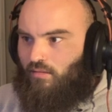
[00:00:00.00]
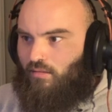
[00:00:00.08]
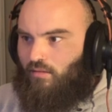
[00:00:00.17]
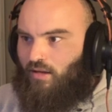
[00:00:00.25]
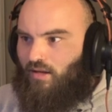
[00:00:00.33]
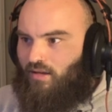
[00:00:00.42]

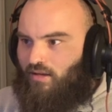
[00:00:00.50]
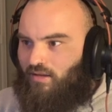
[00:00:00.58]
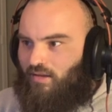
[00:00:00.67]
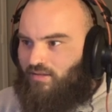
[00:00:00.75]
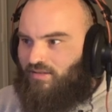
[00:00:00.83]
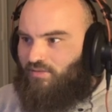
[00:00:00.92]
Hey,
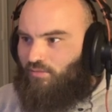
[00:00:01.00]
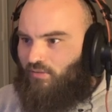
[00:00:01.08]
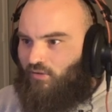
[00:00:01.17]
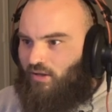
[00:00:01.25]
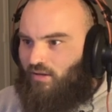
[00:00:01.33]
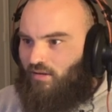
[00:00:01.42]
that's sort
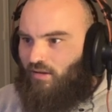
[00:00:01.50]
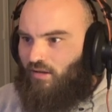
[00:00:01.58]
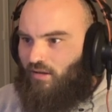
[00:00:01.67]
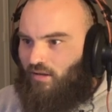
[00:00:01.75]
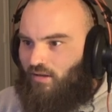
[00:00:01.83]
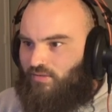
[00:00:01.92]
of it.
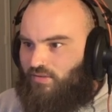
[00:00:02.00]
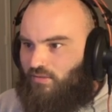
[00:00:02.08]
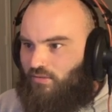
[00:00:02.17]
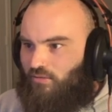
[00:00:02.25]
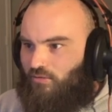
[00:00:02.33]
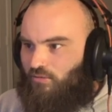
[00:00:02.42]

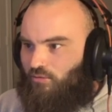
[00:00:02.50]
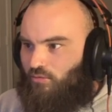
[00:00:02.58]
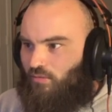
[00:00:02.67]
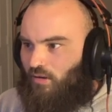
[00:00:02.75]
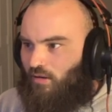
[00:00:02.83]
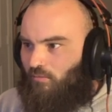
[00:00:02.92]

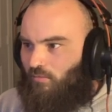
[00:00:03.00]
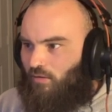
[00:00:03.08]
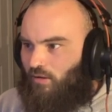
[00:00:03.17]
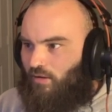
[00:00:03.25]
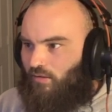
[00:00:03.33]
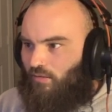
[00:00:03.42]
So I
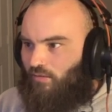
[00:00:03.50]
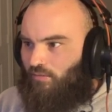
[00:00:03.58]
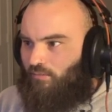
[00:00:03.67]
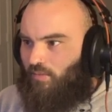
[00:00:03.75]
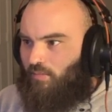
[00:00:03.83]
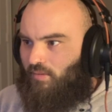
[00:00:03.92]
want
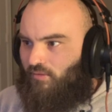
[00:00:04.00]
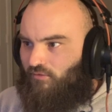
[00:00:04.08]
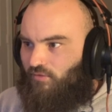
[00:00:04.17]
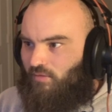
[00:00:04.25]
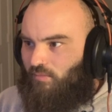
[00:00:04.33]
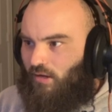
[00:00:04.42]
maybe the
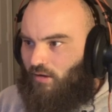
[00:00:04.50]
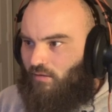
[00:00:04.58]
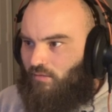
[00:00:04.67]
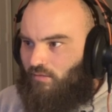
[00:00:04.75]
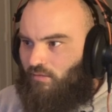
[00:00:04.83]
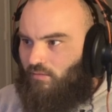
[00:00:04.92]
feedback.
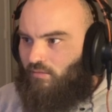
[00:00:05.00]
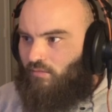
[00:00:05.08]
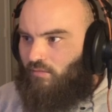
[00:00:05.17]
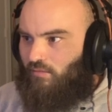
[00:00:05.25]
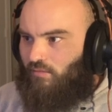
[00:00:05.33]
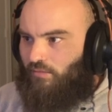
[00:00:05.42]

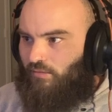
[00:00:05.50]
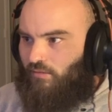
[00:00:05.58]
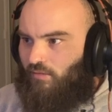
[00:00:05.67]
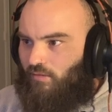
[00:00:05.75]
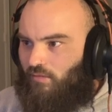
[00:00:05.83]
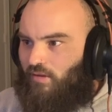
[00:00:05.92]

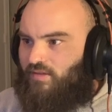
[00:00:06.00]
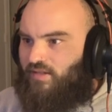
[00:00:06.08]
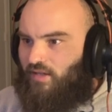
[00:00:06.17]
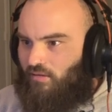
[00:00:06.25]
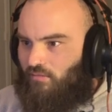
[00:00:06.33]
That's it.